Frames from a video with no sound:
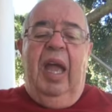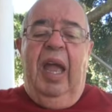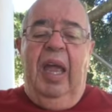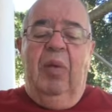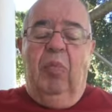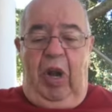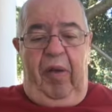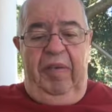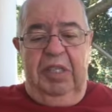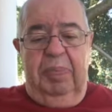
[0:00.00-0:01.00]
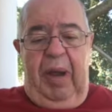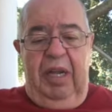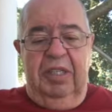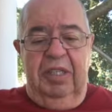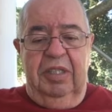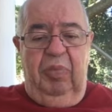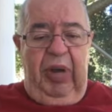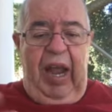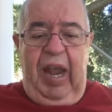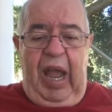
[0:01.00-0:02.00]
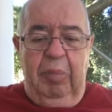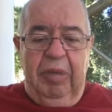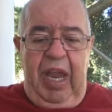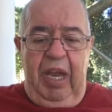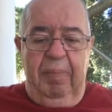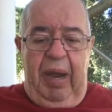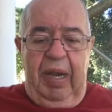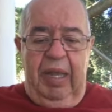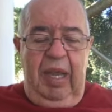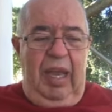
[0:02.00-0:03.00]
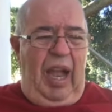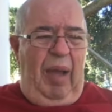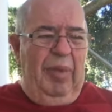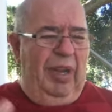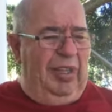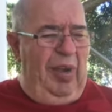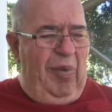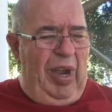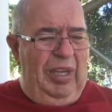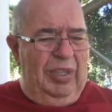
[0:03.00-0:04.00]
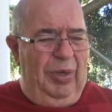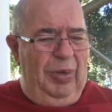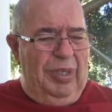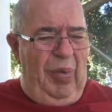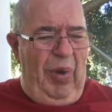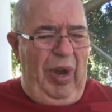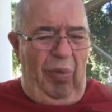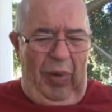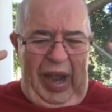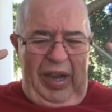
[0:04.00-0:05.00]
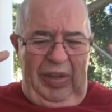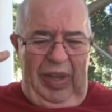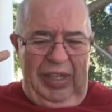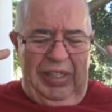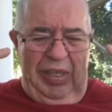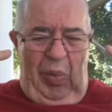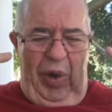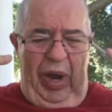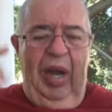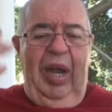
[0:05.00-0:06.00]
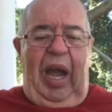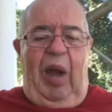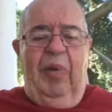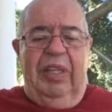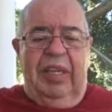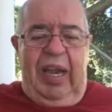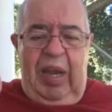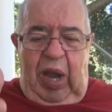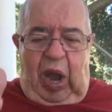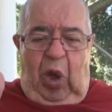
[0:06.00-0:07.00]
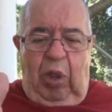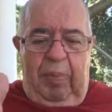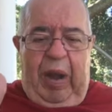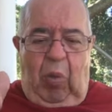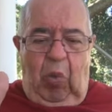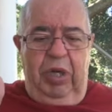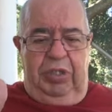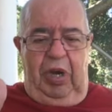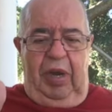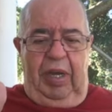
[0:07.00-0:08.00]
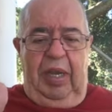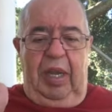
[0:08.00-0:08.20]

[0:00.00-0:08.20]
And we don't have any sponsors. We're not obligated to anybody. I'm not going to tell you what kind of shoes I wear or what kind of glasses I wear. I want to tell you all about wood turning.